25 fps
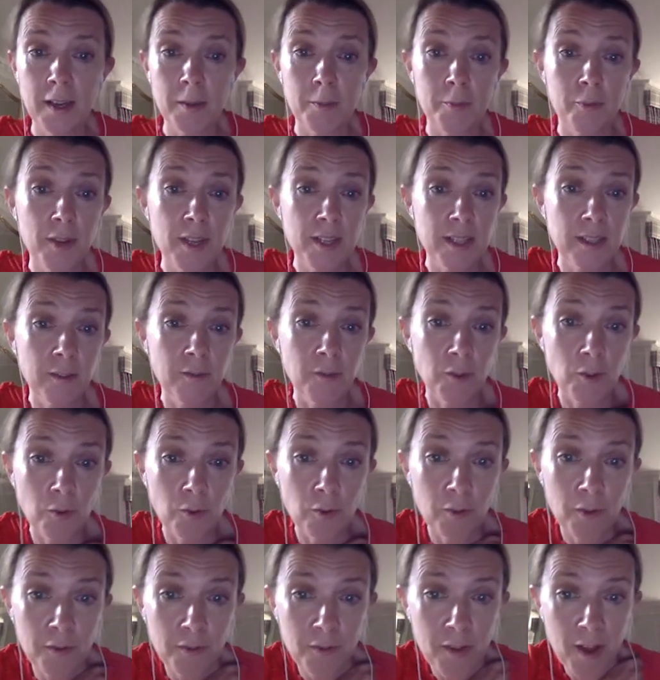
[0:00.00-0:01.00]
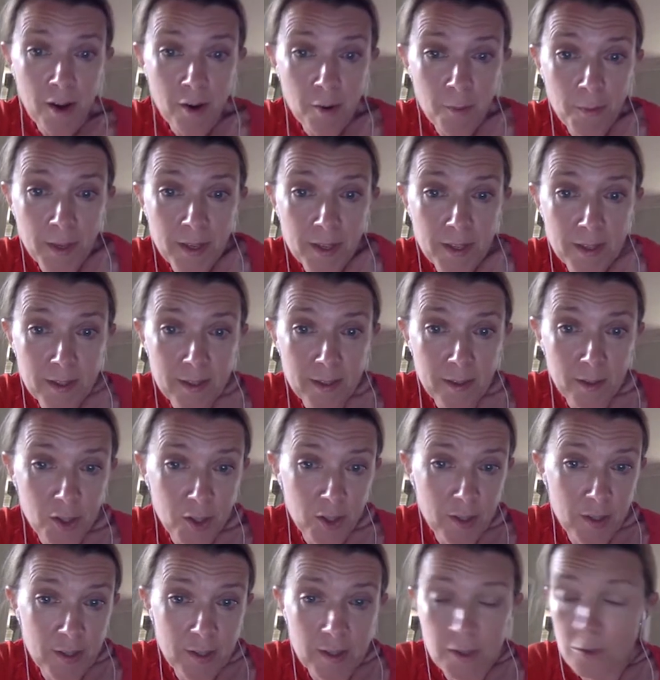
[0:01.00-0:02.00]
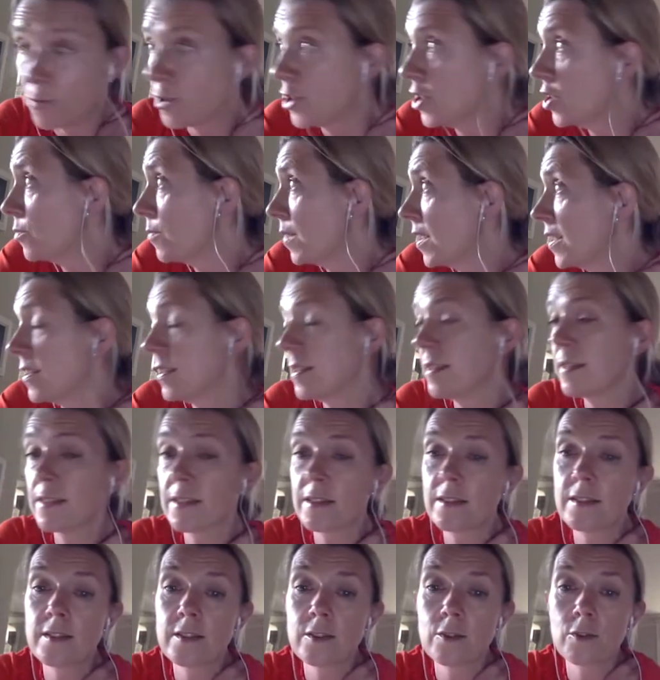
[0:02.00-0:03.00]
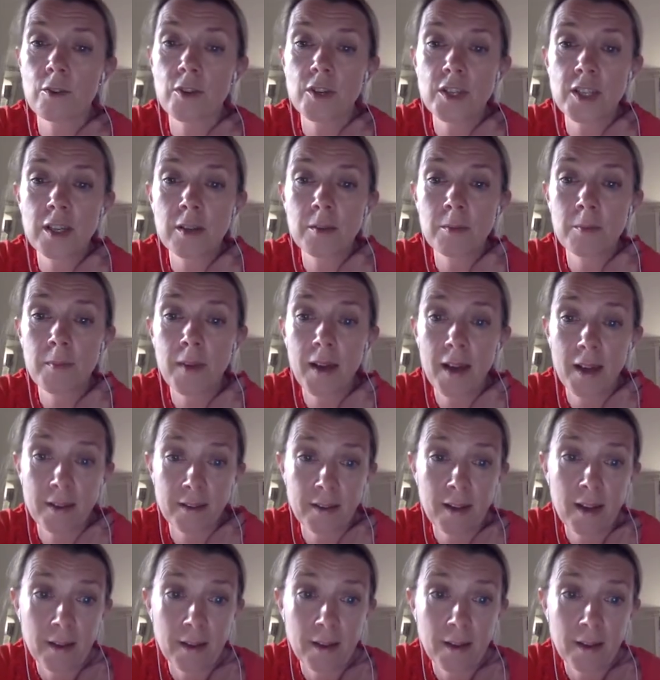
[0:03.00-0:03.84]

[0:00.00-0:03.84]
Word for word: appraisal of new therapies such as the Scottish Medicines Consortium and,